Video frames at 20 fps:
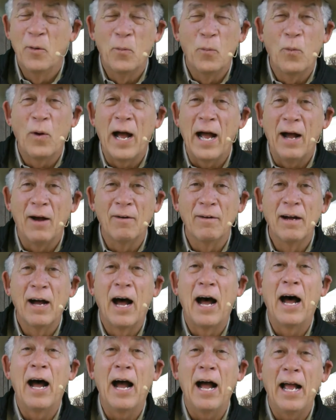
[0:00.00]
Wow,
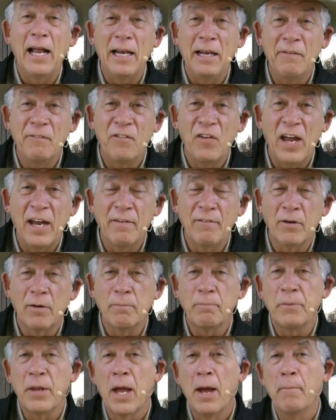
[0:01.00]
highly
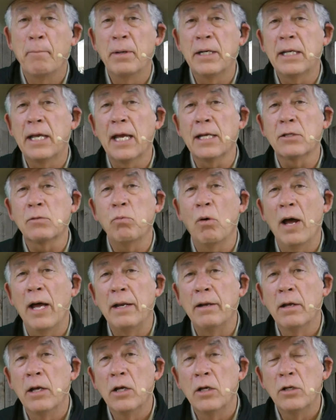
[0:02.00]
favored. But guess
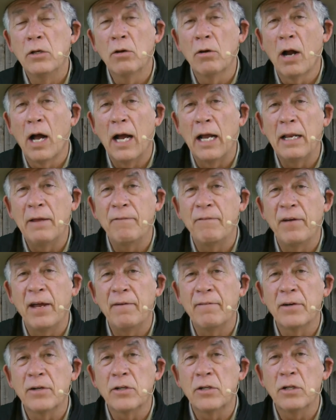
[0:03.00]
what? You're highly
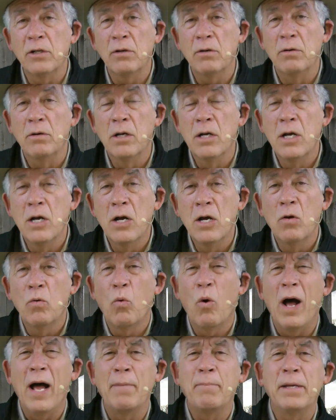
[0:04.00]
favored too.
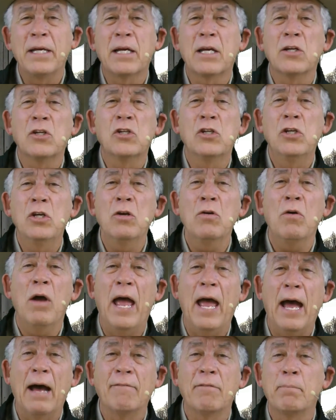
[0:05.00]
Why? Because you
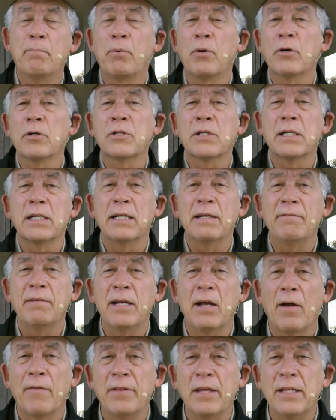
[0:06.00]
have a person
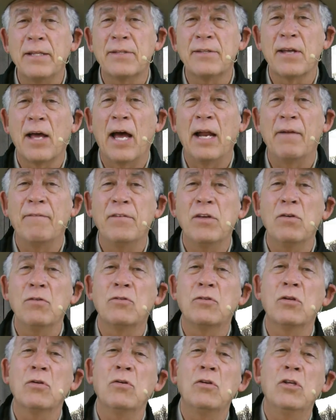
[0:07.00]
living on the inside of you
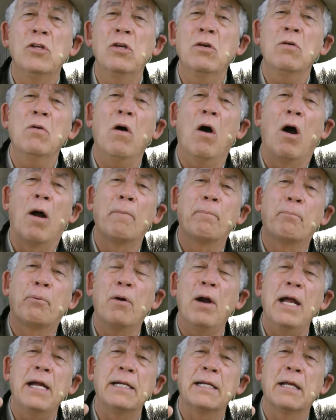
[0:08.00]
too. You are
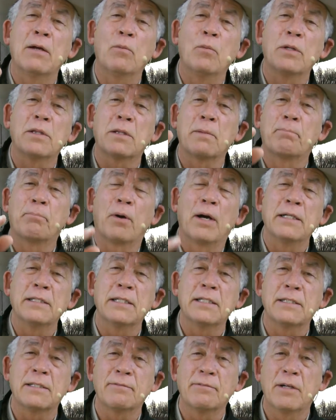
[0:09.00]
pregnant with the
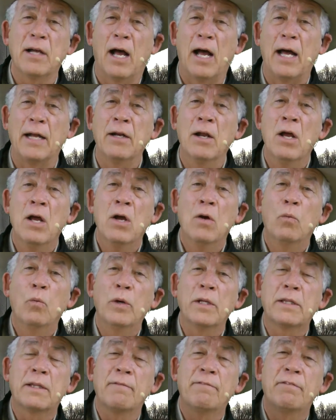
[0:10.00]
presence of God,
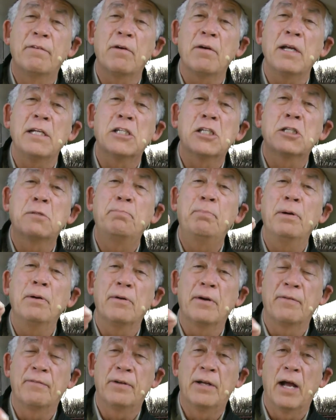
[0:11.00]
with the very
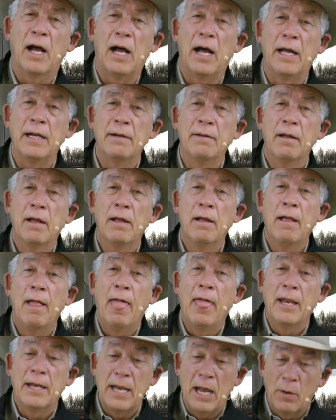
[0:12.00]
Spirit of God.
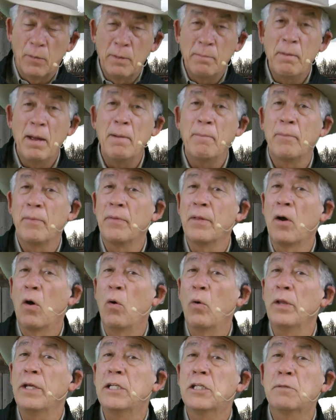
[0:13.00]
Now remember, the
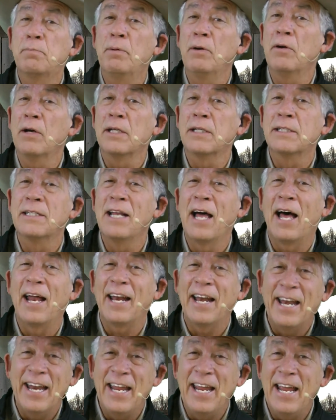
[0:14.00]
Holy Spirit is not
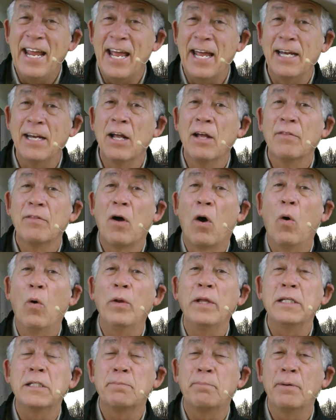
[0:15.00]
an it. The
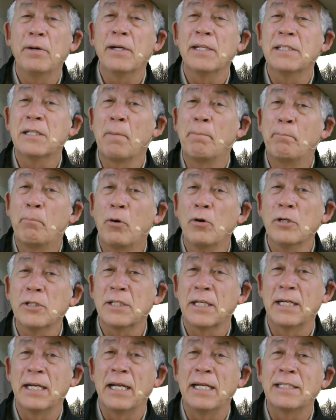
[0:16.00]
Holy Spirit is a
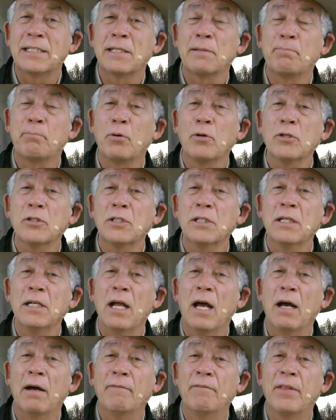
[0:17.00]
person. It's the
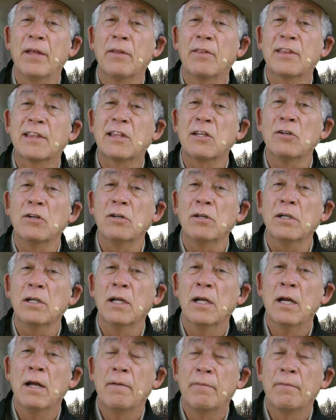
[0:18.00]
person of the third